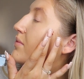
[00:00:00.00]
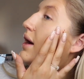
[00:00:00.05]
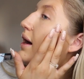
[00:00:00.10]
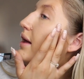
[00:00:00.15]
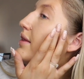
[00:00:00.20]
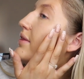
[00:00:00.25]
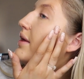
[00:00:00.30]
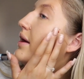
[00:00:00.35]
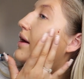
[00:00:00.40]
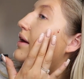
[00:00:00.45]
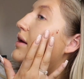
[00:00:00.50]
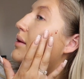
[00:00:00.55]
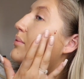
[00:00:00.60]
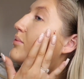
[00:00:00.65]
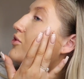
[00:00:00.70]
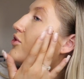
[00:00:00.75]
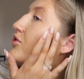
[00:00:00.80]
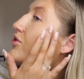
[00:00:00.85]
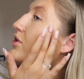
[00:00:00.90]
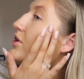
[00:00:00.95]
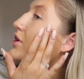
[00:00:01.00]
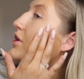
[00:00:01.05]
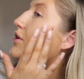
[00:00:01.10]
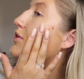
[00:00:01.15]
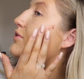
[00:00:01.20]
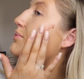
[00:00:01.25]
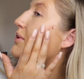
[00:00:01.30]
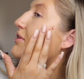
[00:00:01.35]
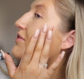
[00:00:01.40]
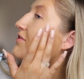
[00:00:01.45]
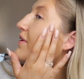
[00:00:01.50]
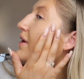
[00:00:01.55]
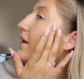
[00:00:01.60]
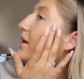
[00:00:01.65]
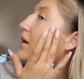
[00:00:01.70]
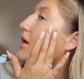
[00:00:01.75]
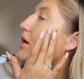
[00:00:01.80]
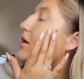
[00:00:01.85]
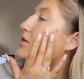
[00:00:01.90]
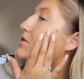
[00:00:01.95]
and then I'm just gonna use my
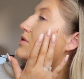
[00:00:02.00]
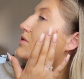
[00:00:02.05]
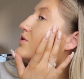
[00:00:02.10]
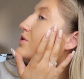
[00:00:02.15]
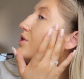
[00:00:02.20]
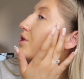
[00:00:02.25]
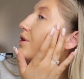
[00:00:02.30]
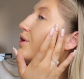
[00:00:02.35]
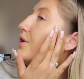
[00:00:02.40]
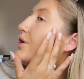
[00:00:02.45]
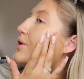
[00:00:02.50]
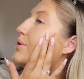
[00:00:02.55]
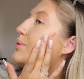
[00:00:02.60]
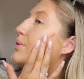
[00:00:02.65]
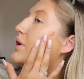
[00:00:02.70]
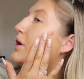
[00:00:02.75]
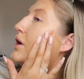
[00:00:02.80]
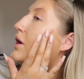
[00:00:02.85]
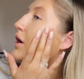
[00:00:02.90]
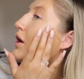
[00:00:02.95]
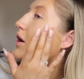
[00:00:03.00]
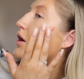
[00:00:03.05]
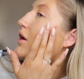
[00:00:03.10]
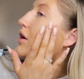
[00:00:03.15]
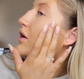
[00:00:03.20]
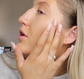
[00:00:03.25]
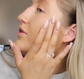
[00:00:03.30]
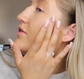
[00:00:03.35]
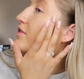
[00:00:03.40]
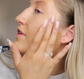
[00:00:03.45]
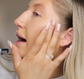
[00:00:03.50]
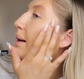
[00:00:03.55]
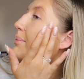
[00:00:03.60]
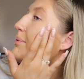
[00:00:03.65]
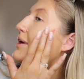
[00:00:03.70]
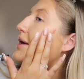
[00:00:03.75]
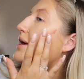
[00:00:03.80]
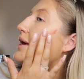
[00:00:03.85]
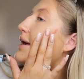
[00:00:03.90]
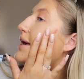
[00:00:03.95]
finger to dab it